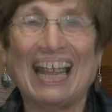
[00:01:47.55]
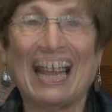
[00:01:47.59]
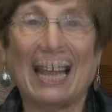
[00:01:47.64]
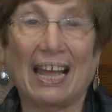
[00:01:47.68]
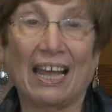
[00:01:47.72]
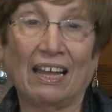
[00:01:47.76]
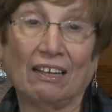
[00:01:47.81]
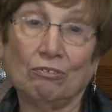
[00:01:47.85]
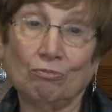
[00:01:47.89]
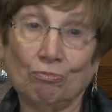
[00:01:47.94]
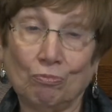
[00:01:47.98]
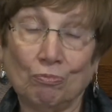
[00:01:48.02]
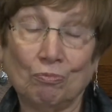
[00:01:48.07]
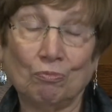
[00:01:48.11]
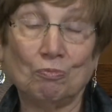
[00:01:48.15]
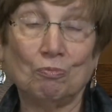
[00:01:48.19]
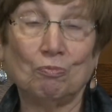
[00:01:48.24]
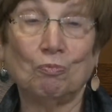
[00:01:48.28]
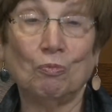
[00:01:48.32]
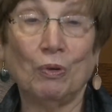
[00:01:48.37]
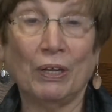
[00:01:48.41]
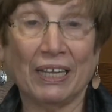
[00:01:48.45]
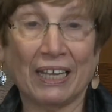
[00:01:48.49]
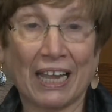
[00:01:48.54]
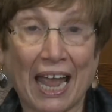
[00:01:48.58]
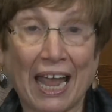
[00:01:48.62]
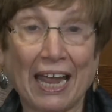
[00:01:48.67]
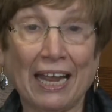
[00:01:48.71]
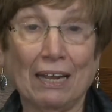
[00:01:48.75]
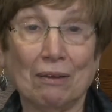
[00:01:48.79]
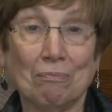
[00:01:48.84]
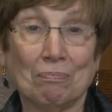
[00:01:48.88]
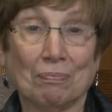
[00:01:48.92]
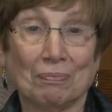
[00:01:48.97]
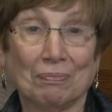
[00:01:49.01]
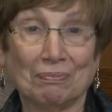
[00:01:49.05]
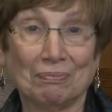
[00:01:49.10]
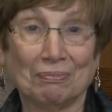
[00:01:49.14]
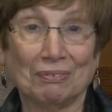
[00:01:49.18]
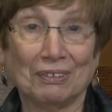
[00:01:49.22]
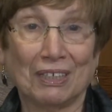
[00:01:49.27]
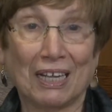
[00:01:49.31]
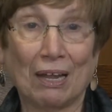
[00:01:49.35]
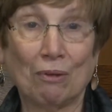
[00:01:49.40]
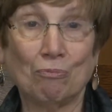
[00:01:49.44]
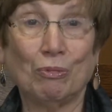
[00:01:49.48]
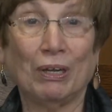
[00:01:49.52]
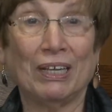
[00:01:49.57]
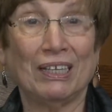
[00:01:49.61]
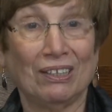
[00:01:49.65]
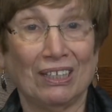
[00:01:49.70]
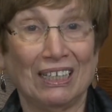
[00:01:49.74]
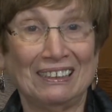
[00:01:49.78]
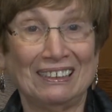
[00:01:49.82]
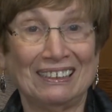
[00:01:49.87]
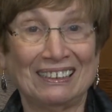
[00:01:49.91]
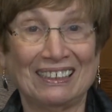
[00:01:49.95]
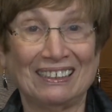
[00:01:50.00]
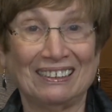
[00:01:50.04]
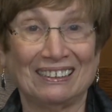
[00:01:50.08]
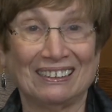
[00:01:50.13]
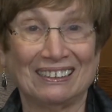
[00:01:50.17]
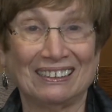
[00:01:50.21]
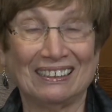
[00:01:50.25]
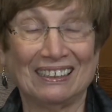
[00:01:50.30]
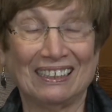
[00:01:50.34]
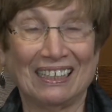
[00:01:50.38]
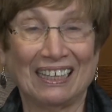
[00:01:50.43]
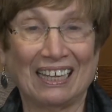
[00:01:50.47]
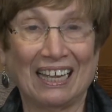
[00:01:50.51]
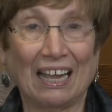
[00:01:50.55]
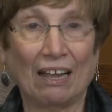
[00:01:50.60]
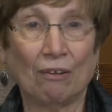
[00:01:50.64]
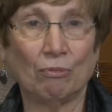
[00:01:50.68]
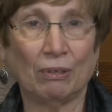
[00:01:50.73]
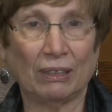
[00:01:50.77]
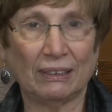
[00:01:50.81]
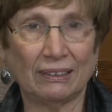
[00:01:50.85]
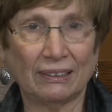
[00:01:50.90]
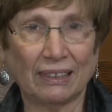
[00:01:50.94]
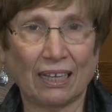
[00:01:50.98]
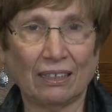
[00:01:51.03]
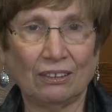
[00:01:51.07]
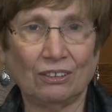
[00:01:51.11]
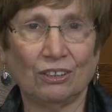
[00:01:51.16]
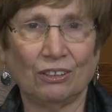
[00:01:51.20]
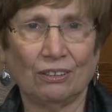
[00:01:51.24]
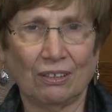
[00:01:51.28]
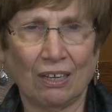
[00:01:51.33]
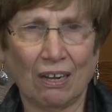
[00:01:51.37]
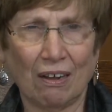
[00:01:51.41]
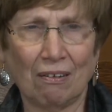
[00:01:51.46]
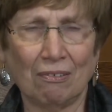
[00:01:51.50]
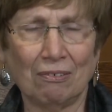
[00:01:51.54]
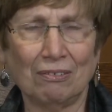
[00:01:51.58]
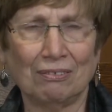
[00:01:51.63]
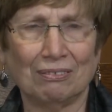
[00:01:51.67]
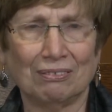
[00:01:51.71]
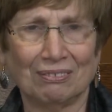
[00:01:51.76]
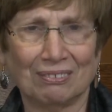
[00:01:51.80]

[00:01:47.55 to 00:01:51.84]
And we came and we listened and we said, you know,